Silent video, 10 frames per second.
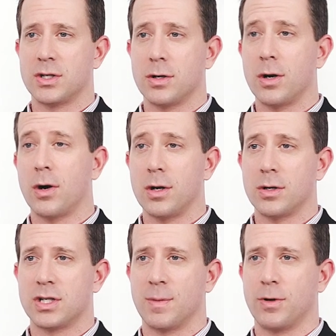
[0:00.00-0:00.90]
The
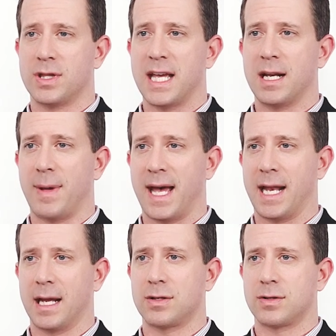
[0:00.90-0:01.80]
partnership with
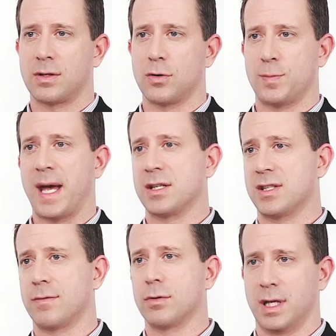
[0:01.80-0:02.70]
Datamatics goes back
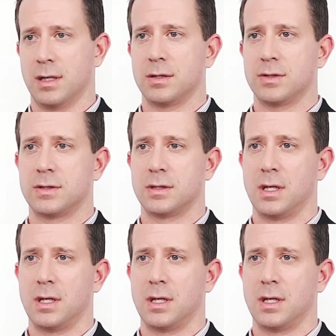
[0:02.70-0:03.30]
several years.